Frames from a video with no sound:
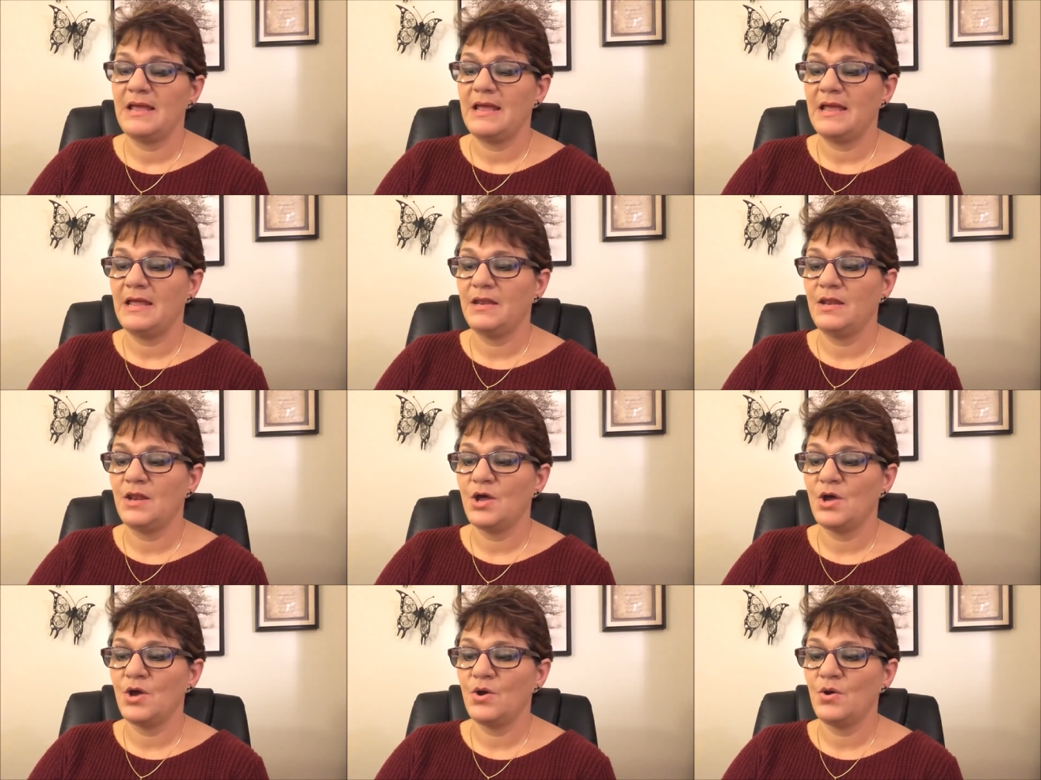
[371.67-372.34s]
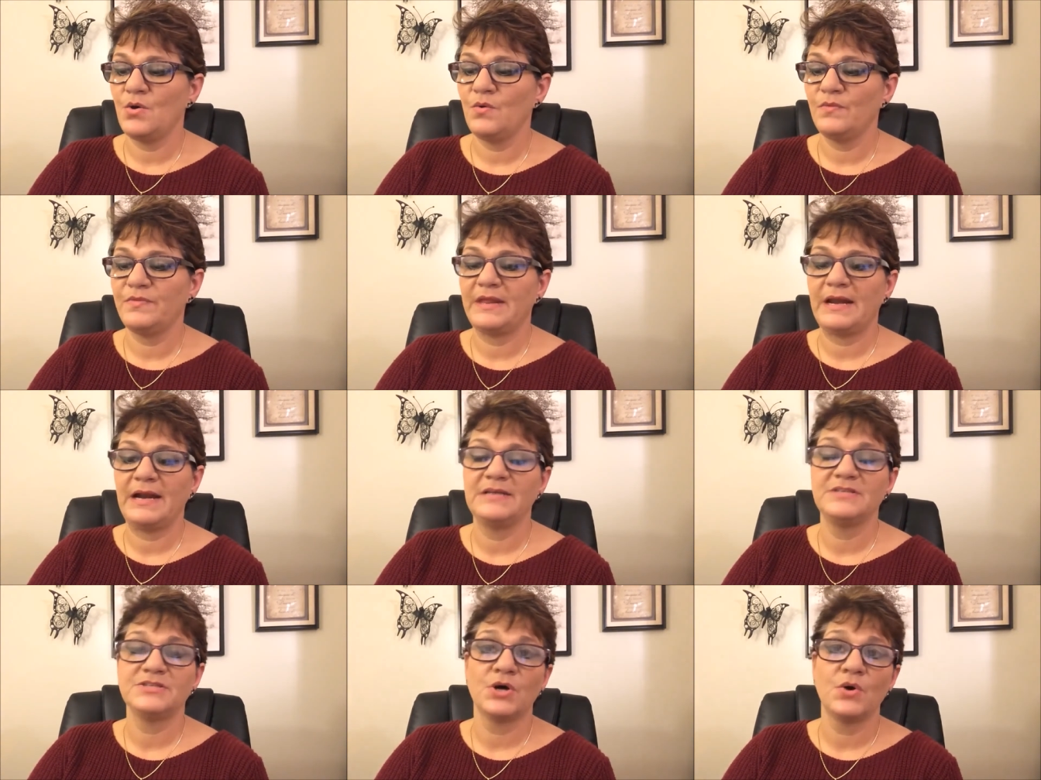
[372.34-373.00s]
and know that
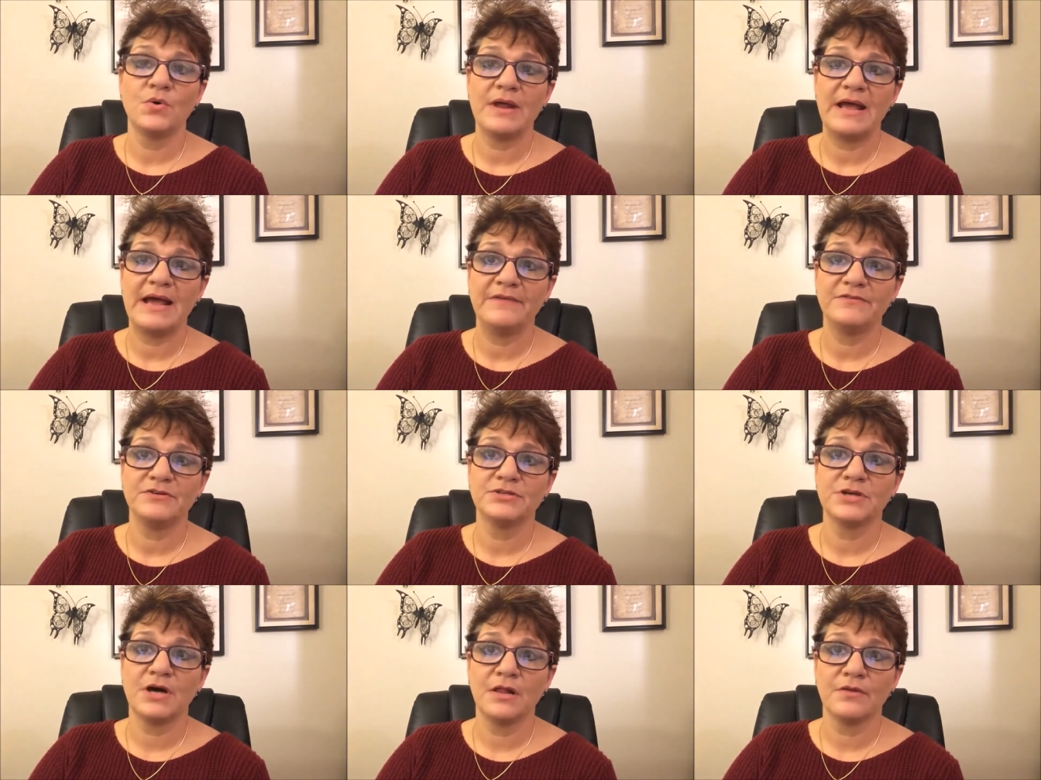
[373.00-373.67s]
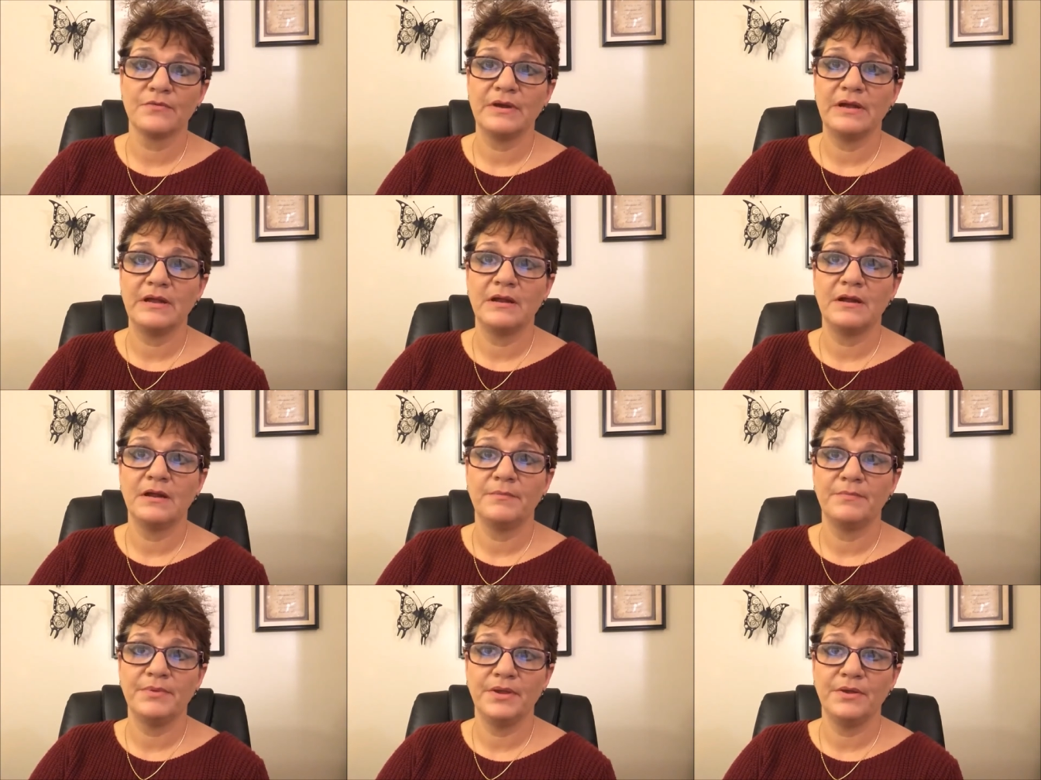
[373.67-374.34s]
I don't have to tolerate
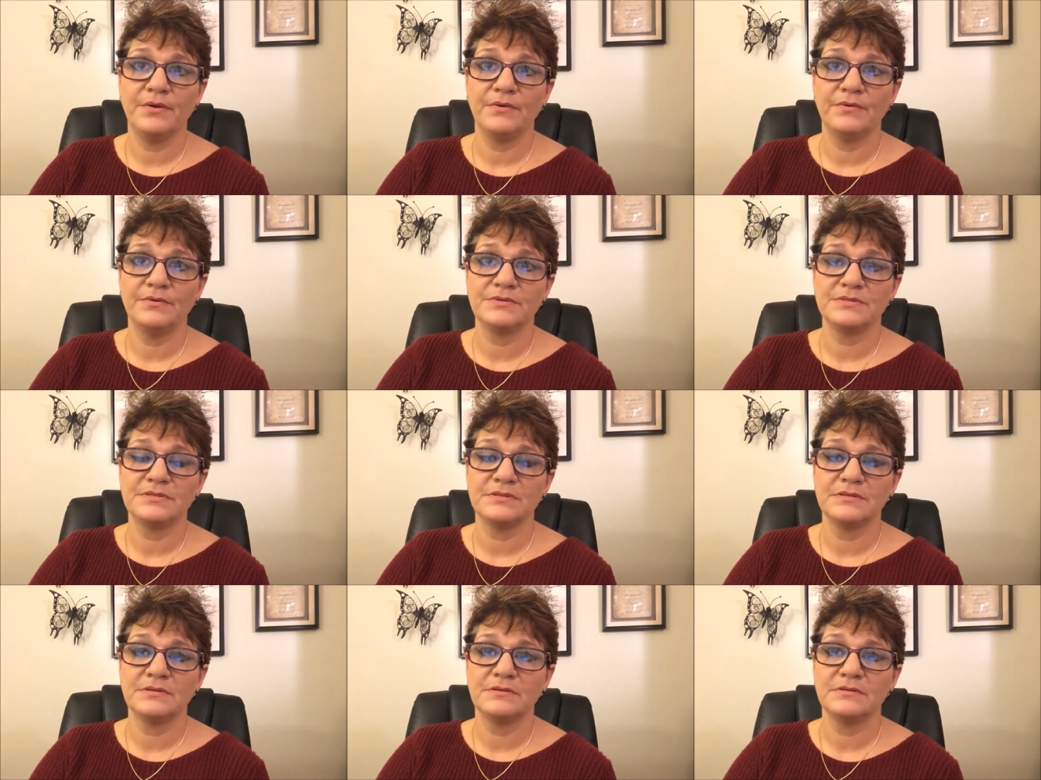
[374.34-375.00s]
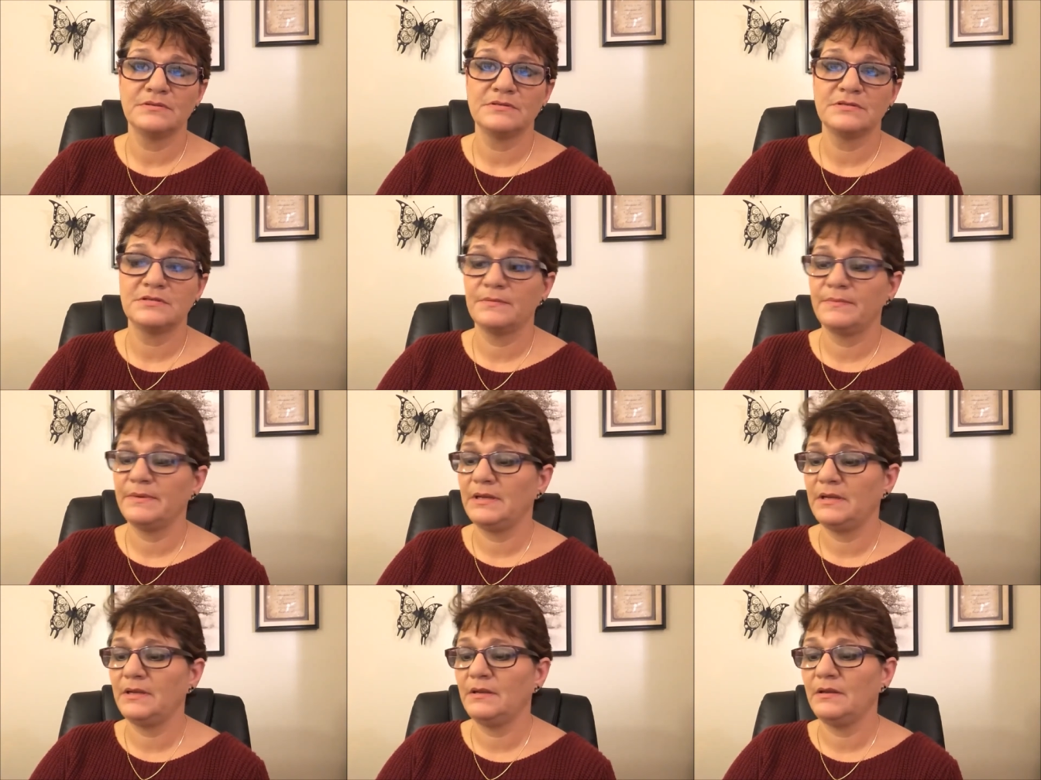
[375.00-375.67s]
abuse to
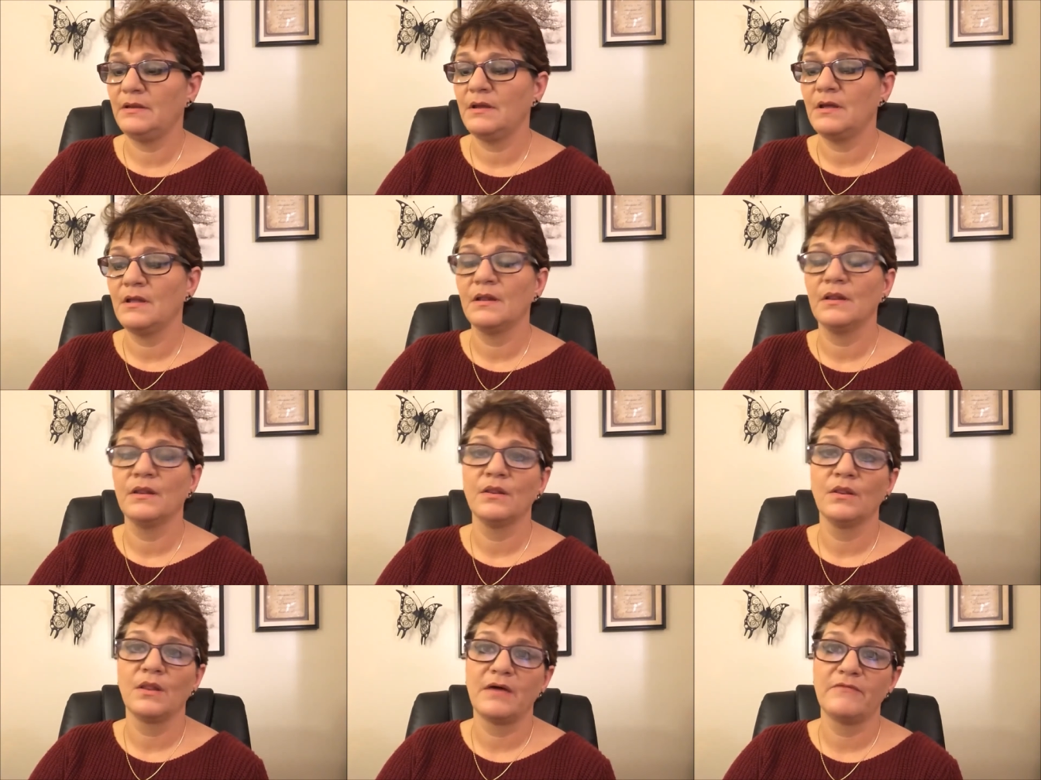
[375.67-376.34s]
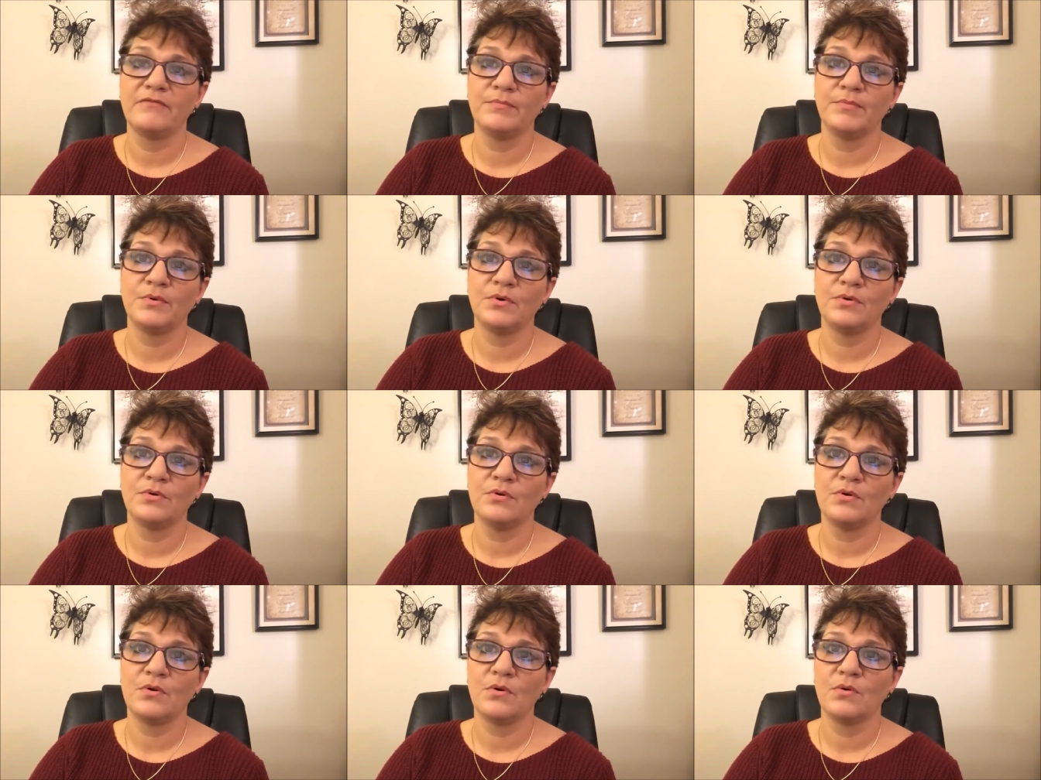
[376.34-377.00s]
be
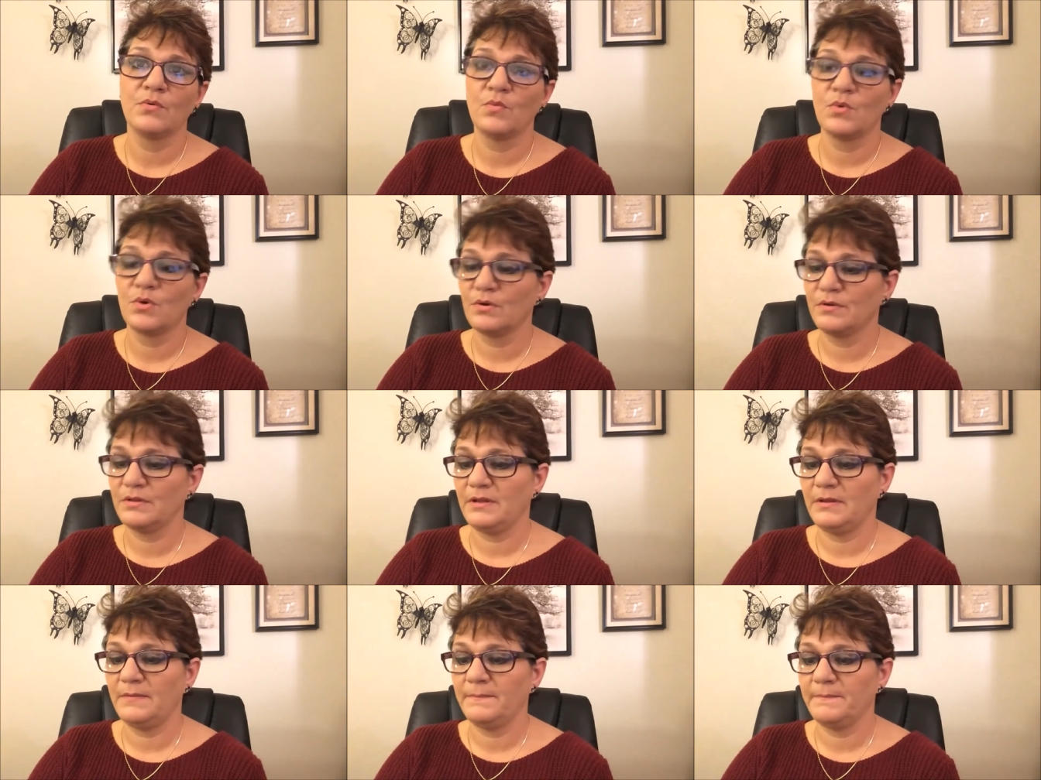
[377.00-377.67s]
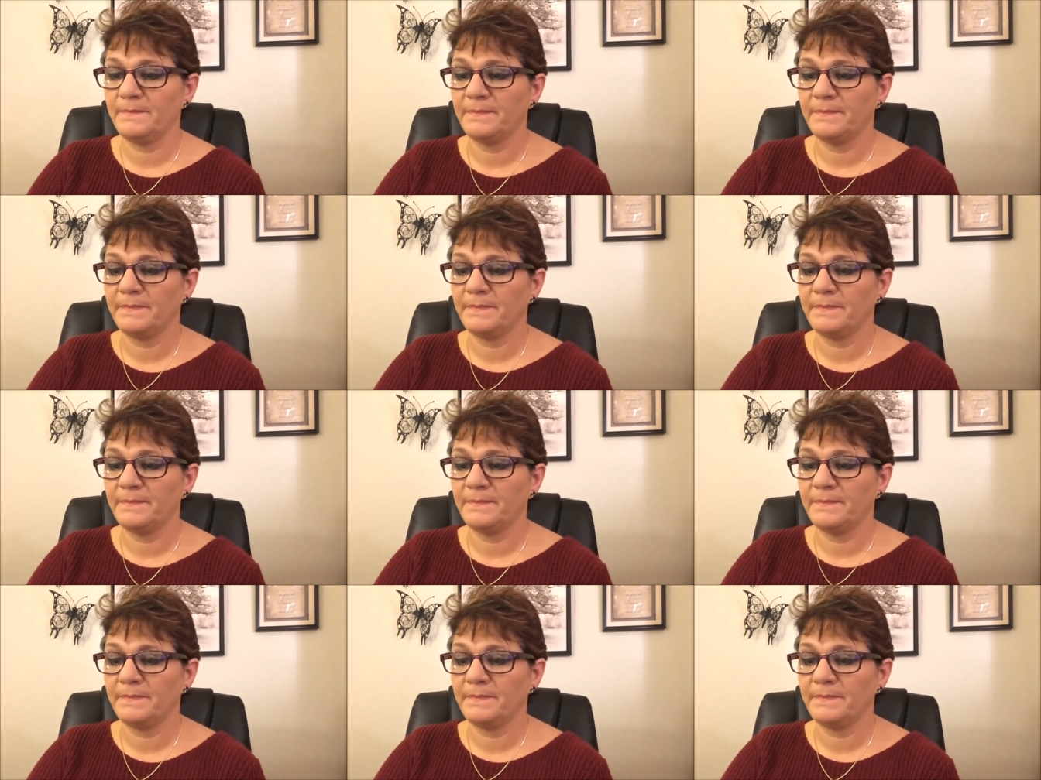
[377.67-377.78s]
lovable or worthy.